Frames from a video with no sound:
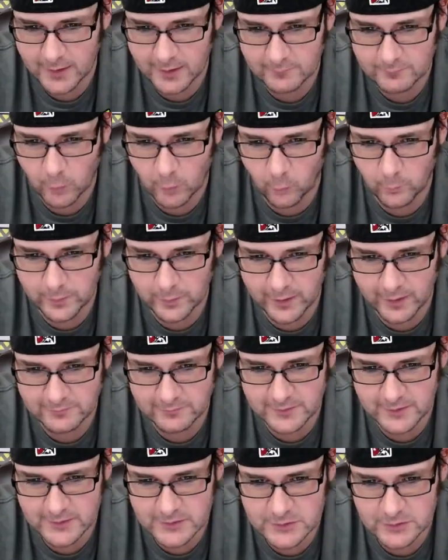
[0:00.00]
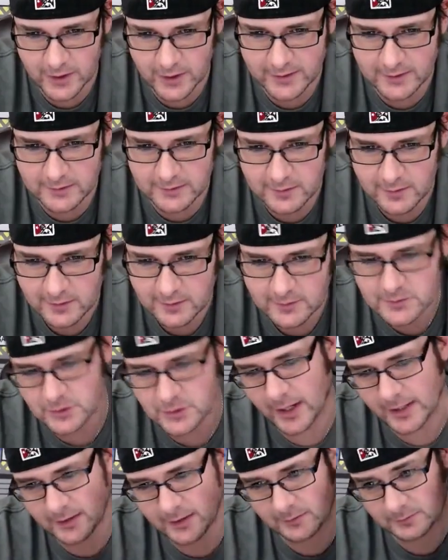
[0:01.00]
Yeah, OBFD is trying to
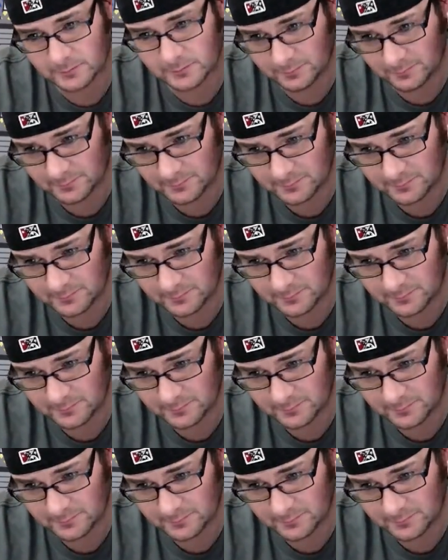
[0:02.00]
trying to